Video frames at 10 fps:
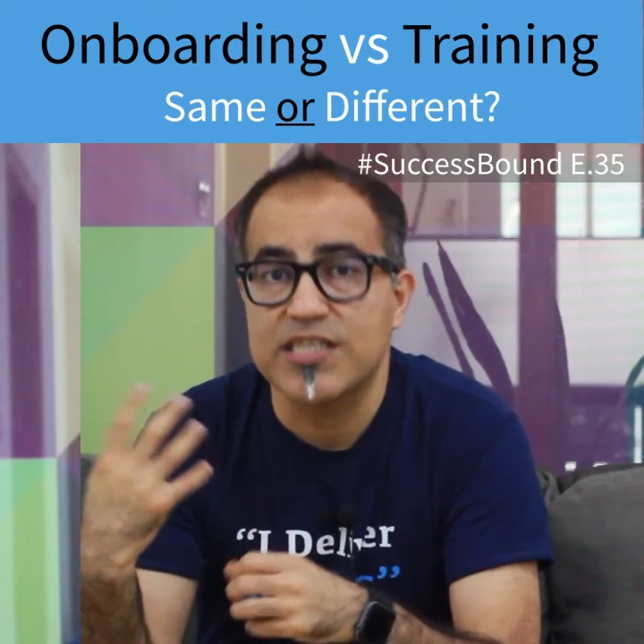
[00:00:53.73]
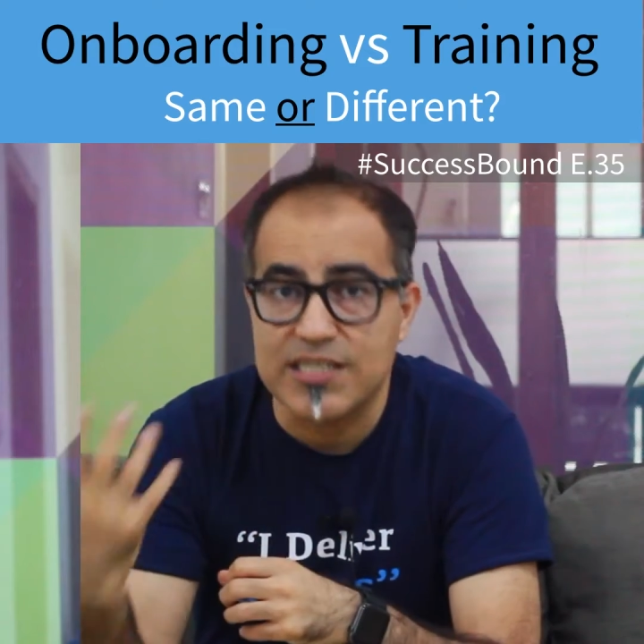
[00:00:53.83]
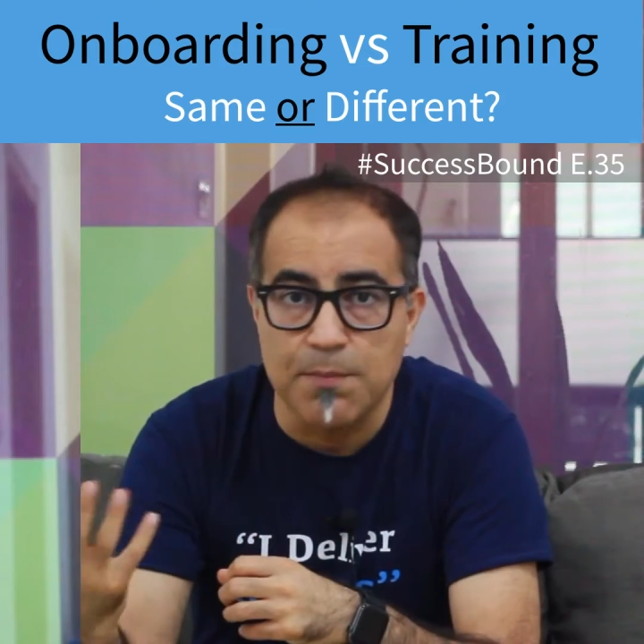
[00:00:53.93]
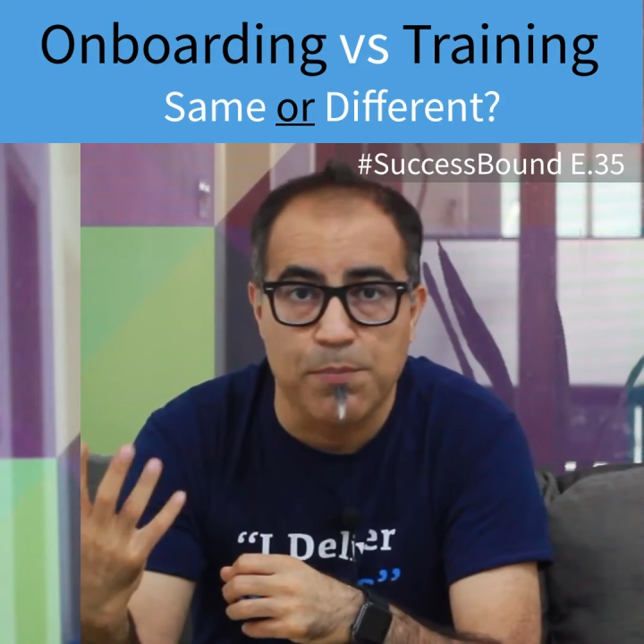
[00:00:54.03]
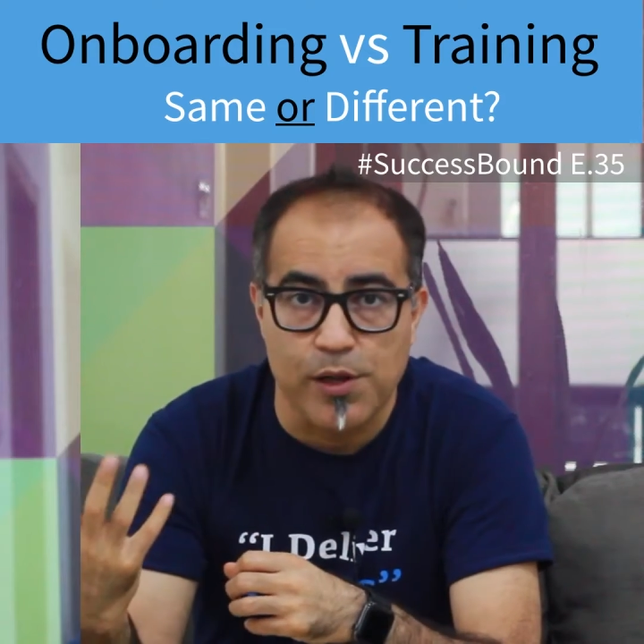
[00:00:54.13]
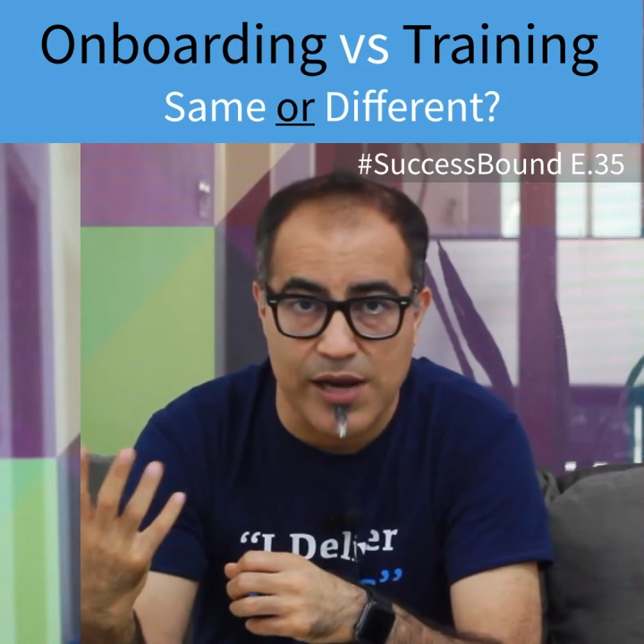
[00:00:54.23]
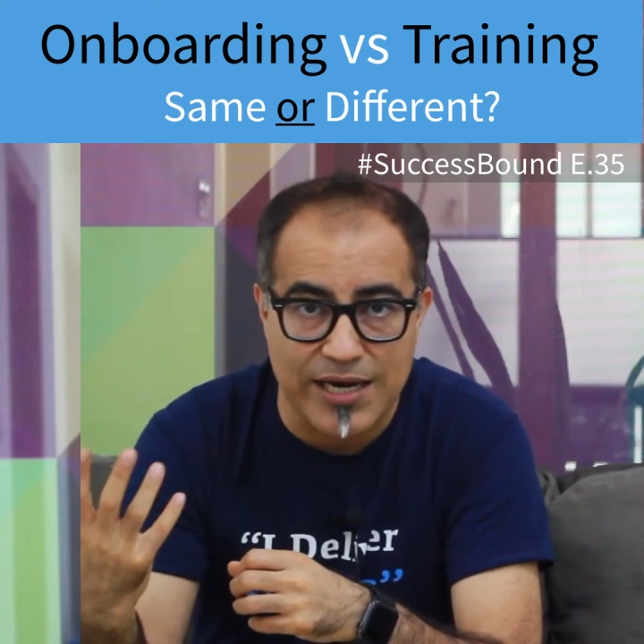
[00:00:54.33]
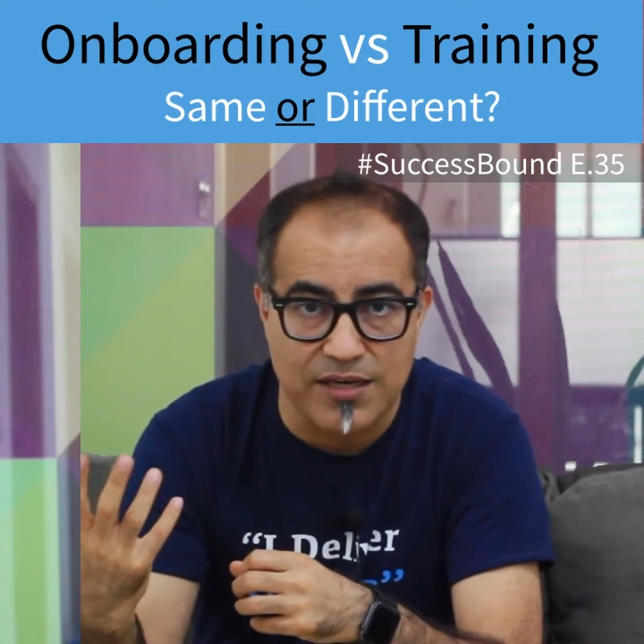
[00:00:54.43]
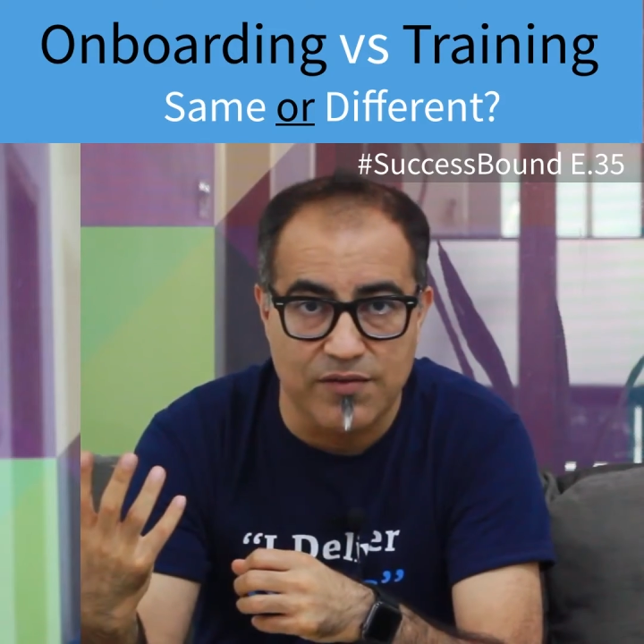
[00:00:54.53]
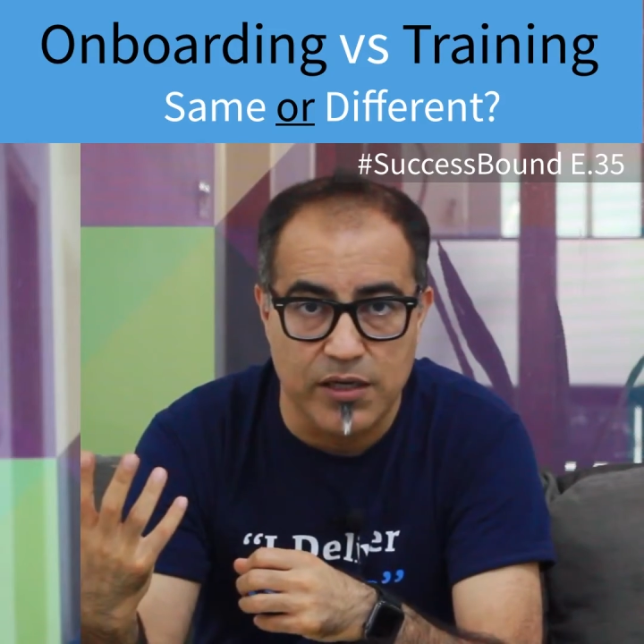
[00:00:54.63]
simpler
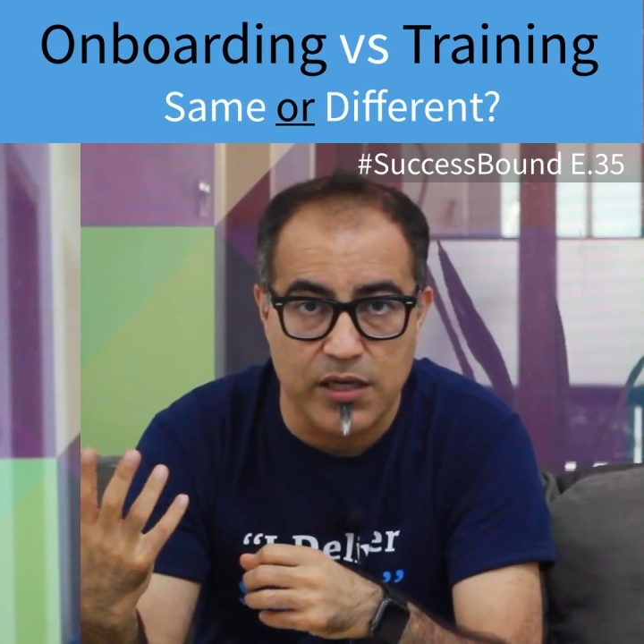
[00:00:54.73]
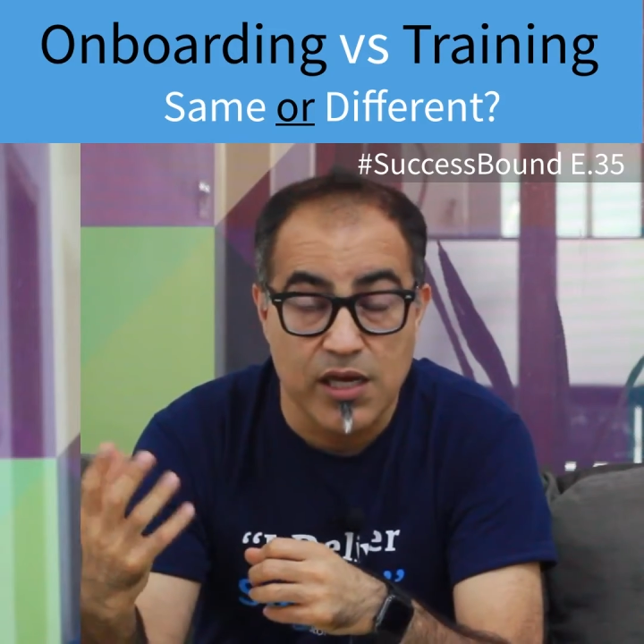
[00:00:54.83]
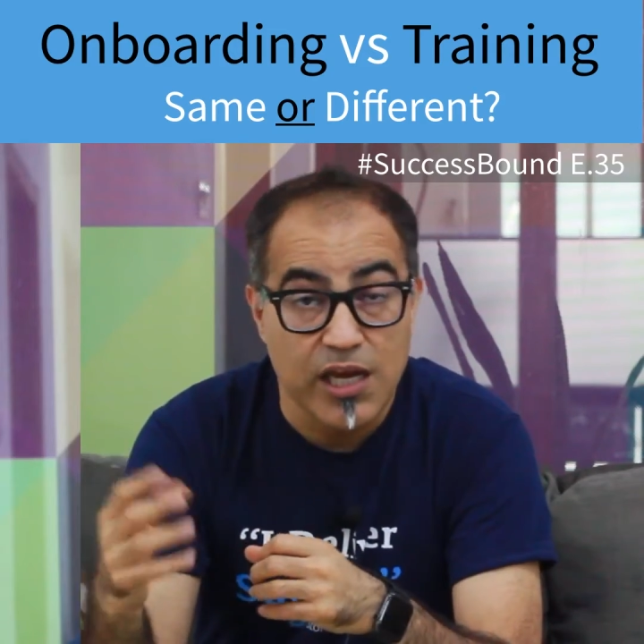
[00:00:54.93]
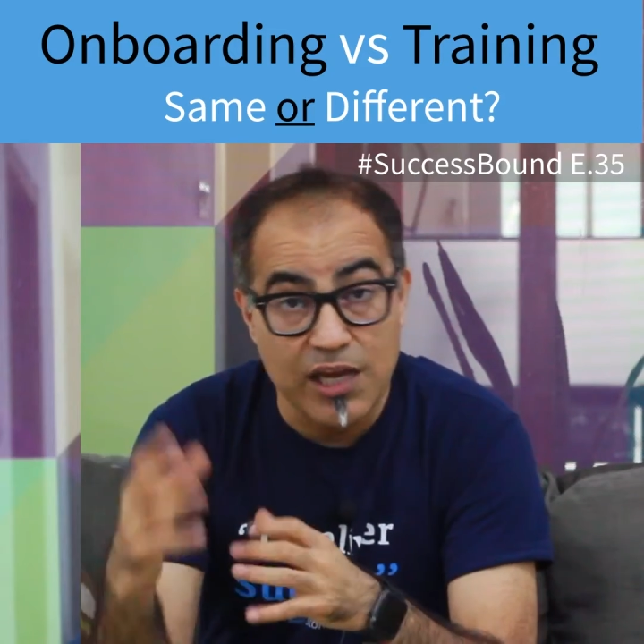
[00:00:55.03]
activity.